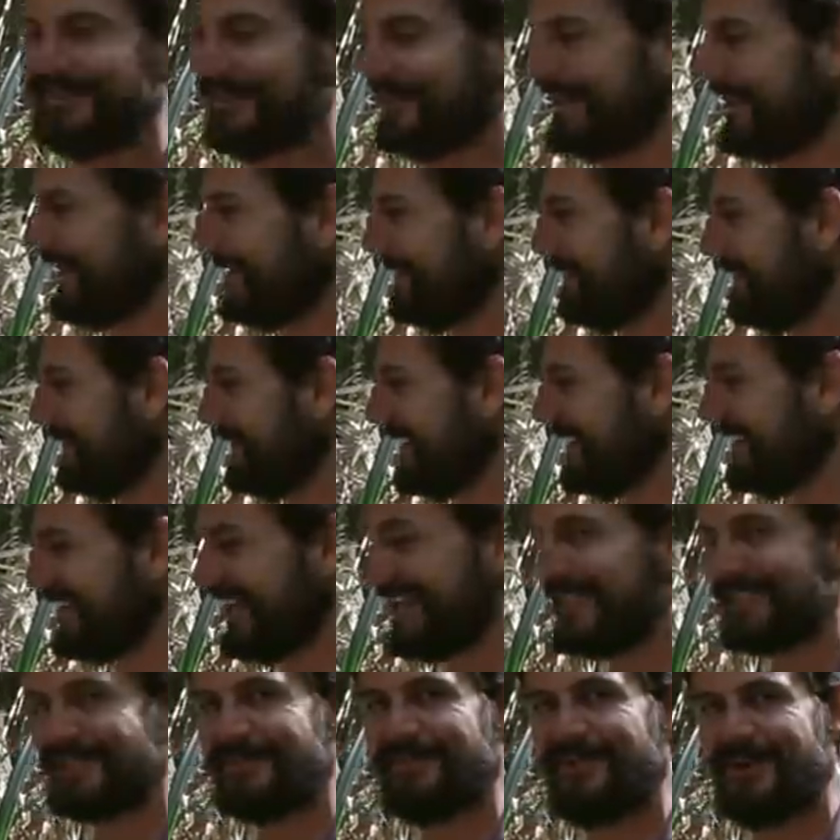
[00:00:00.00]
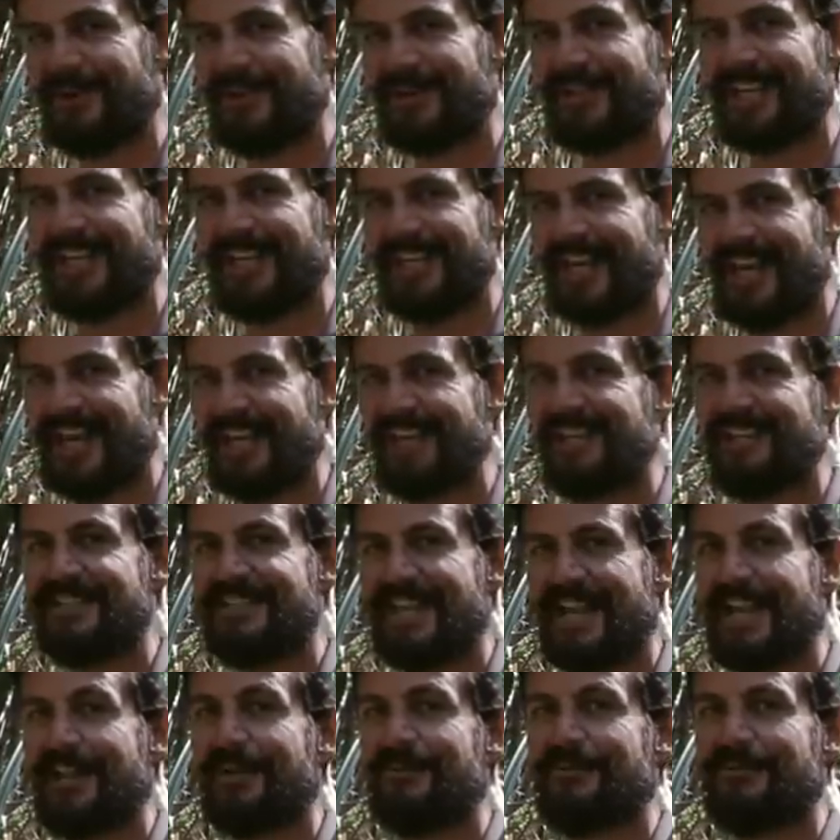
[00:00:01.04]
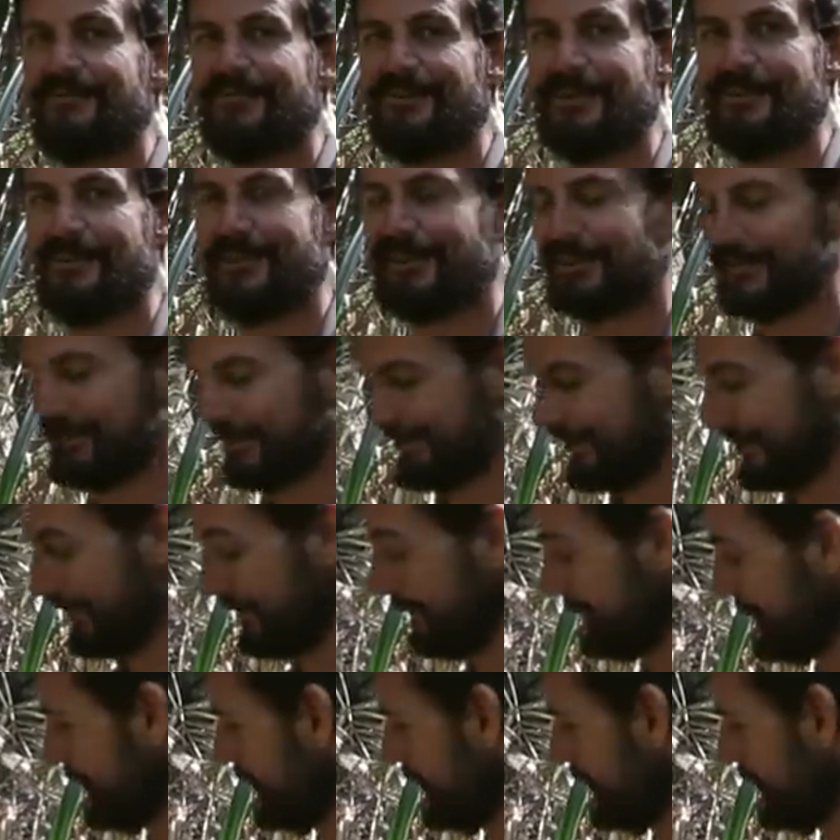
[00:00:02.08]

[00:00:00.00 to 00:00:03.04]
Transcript: Um, it takes a while to get untangled from it, so